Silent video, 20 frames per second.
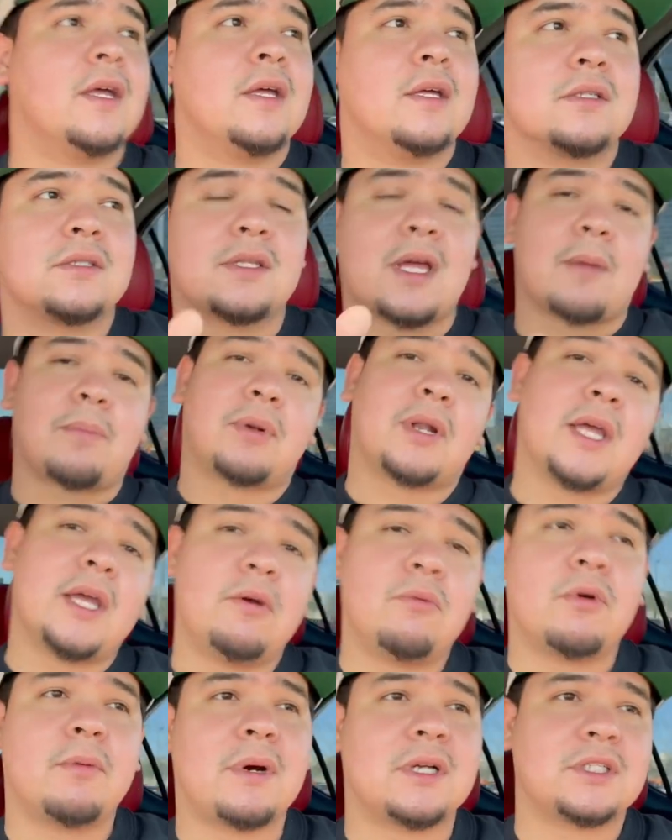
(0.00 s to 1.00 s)
Stop
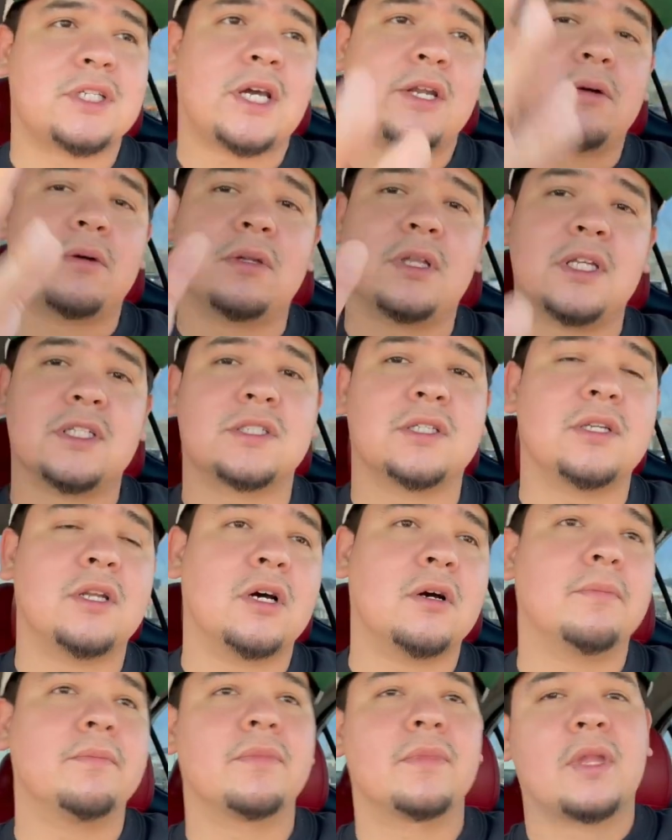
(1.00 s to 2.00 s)
playing with my channel and listen
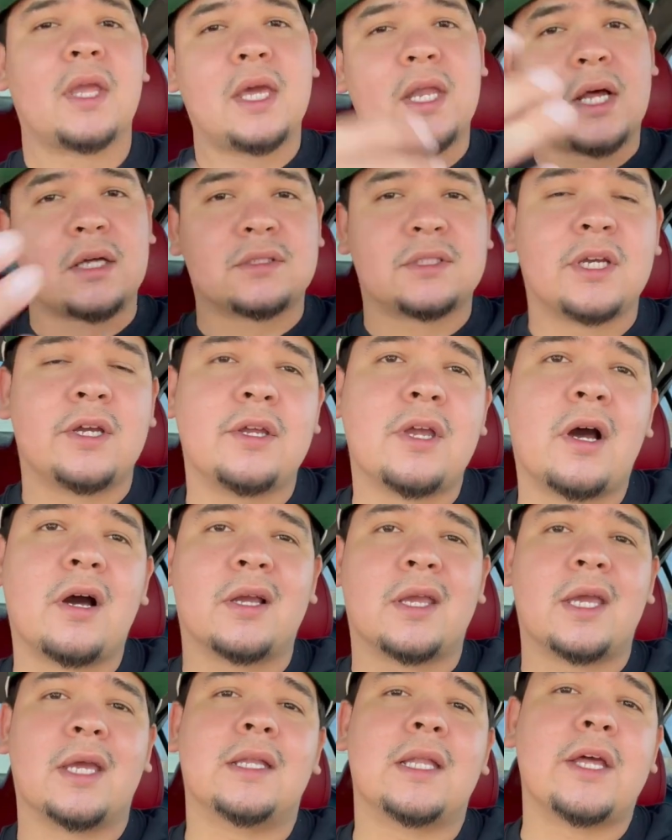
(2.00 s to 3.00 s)
up, and I'll tell y'all
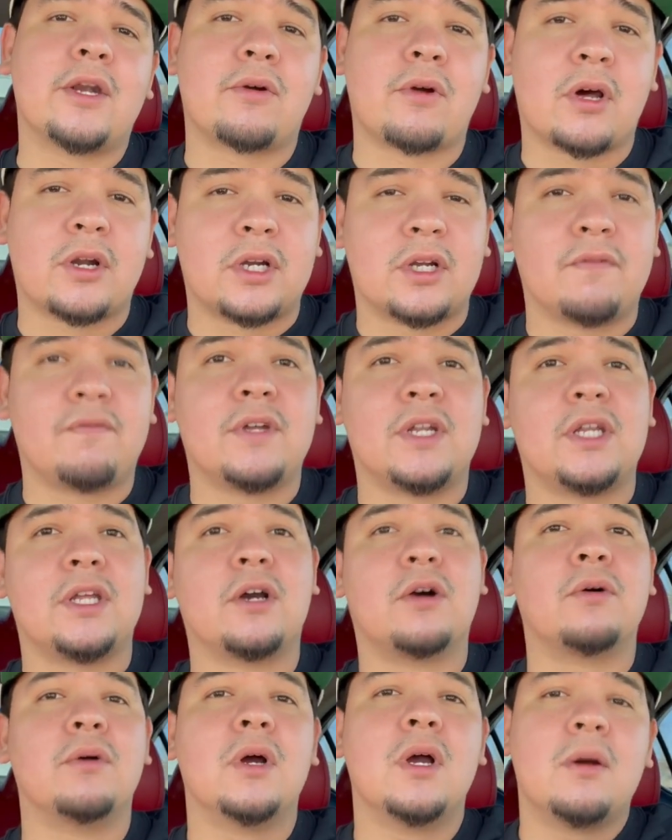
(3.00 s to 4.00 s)
again later on in the
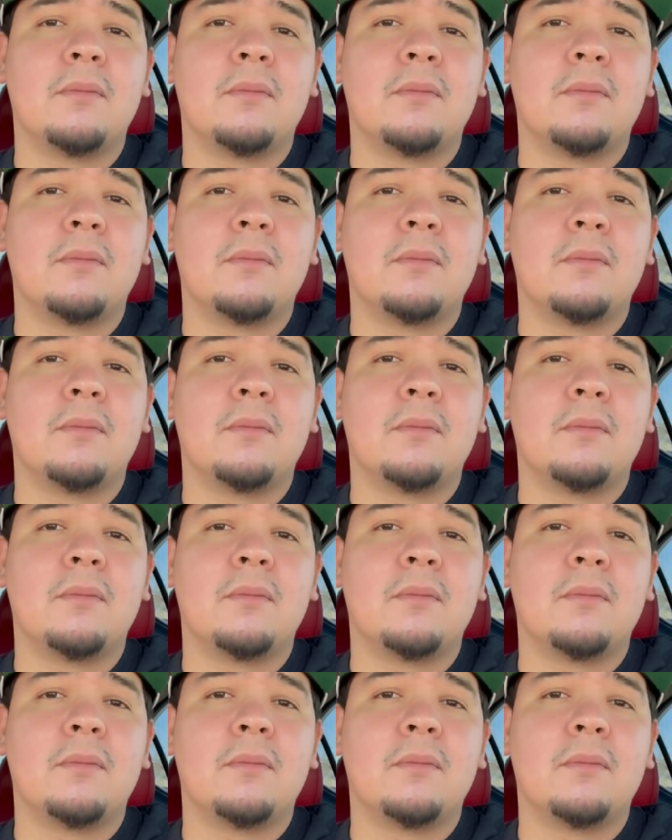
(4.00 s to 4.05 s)
video.